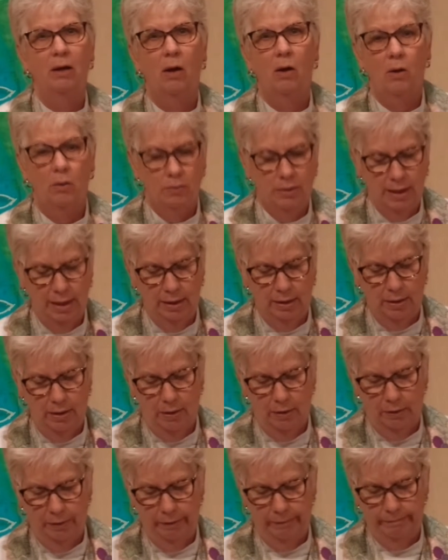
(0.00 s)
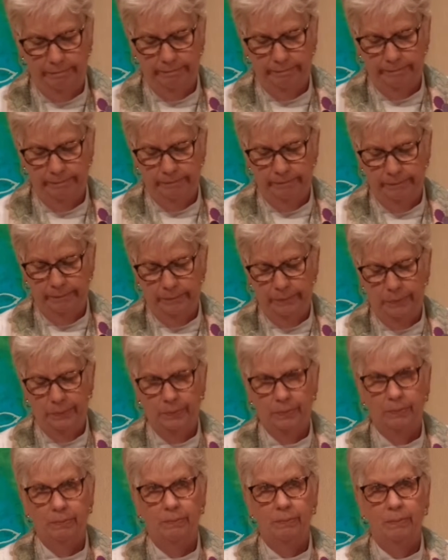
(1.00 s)
all day long.
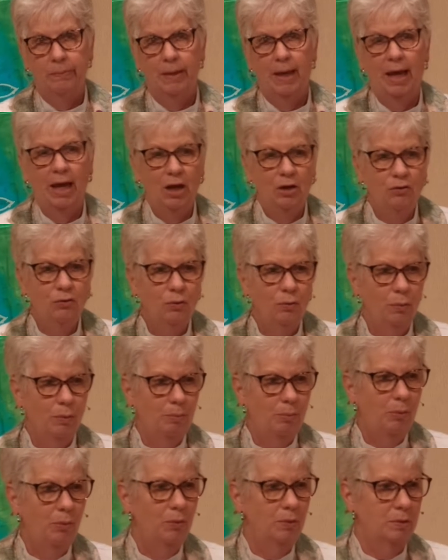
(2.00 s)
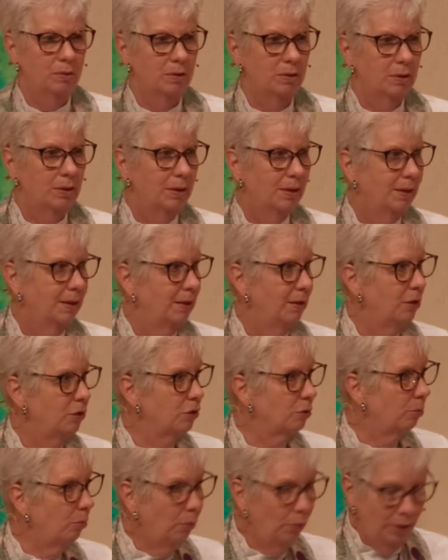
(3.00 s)
Andrew reports,
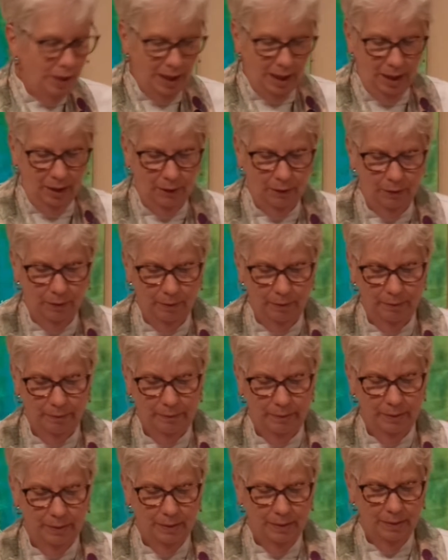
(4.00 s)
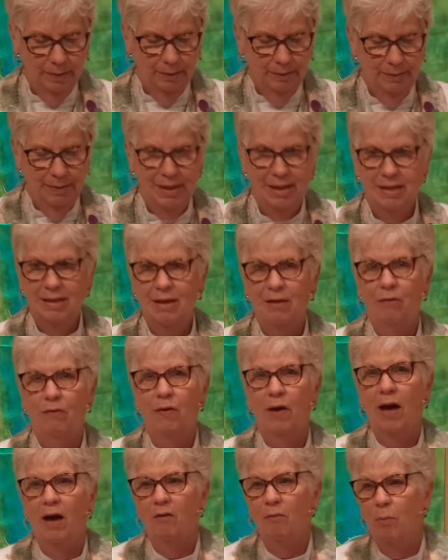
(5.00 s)
"There's a boy here. He's got
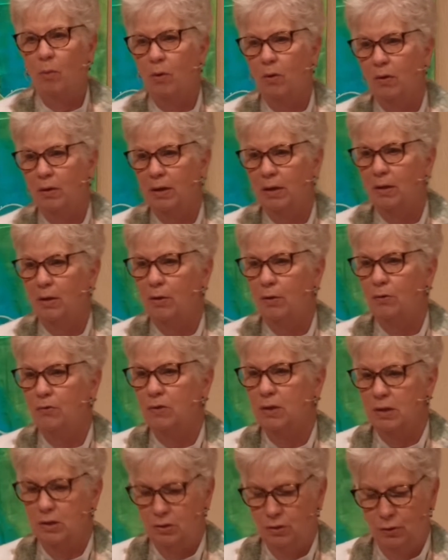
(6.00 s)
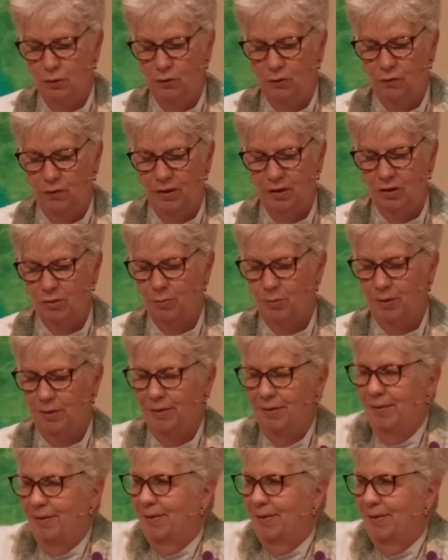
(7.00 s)
5 barley loaves and 2 fish, but